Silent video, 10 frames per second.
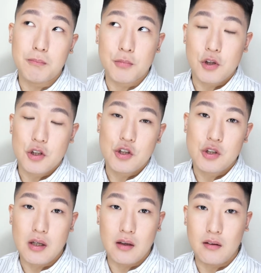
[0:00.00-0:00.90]
brush
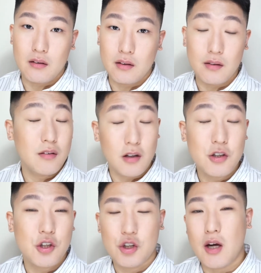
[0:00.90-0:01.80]
in this such
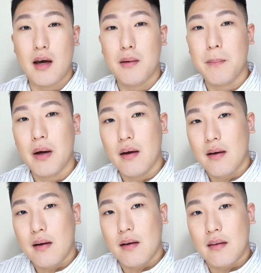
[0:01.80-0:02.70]
shape,
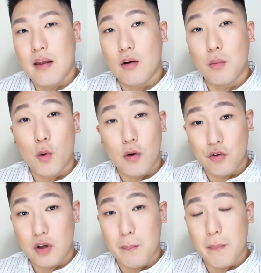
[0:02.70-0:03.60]
then of course
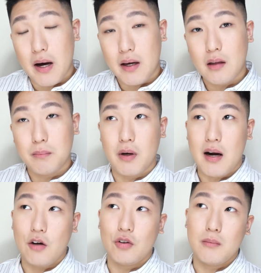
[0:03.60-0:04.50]
you can buy it. But
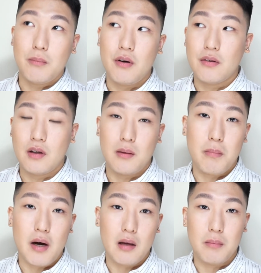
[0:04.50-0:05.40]
I wouldn't personally
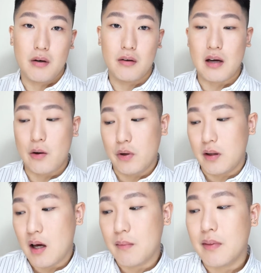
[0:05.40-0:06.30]
buy it because I already
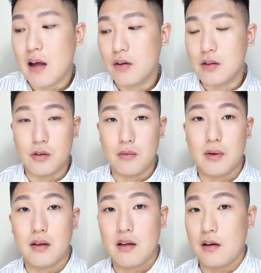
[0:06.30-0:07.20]
have thousands of
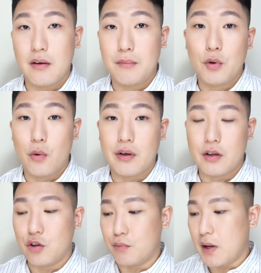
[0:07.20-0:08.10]
it. I have already
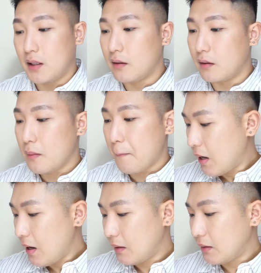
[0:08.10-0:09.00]
too many.
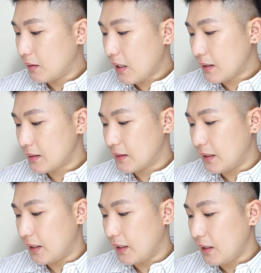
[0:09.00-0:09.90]
And
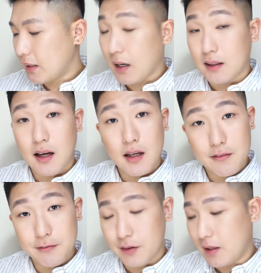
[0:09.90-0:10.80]
lastly,
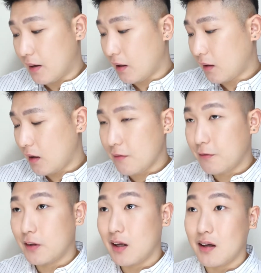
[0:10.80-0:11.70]
Katanafude.
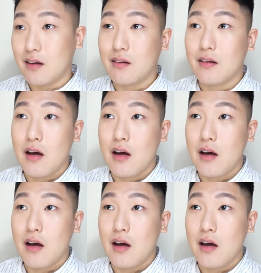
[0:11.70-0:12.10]
Katanafude